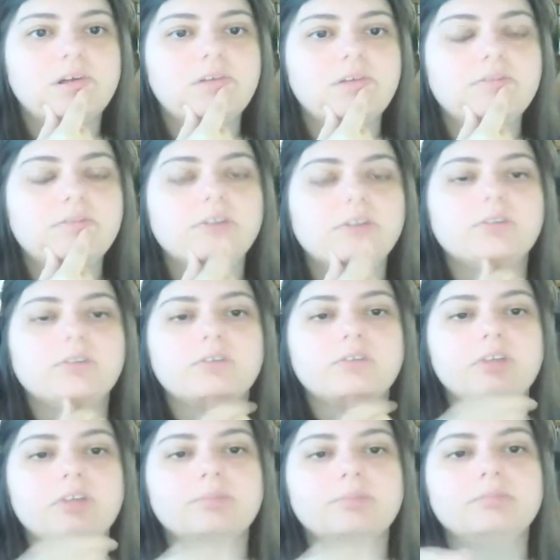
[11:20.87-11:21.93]
For
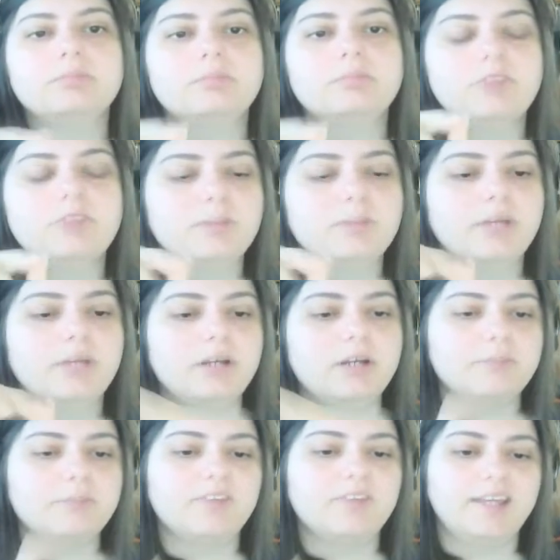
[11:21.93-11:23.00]
some
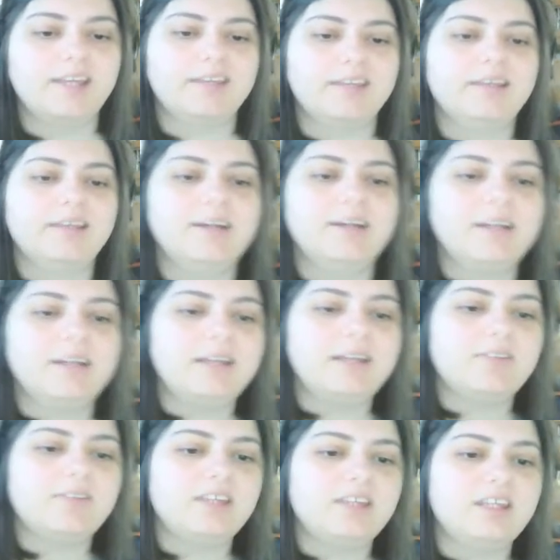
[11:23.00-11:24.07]
bottoms, like cut
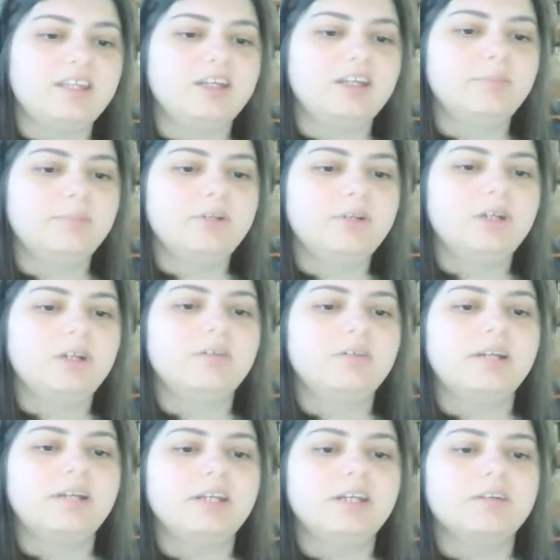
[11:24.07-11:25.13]
at the hip,
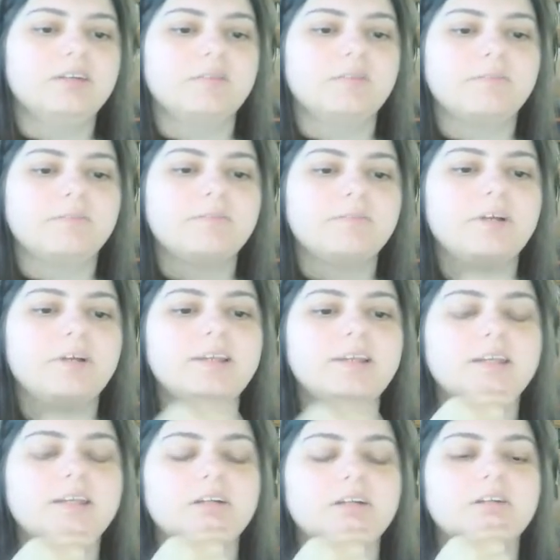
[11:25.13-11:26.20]
right here in the front
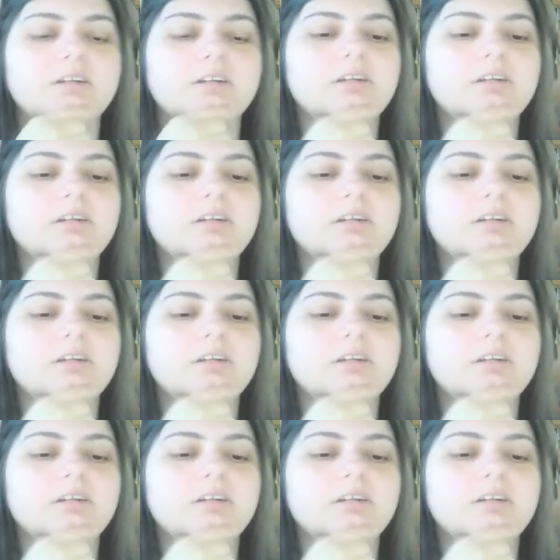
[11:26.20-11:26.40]
here.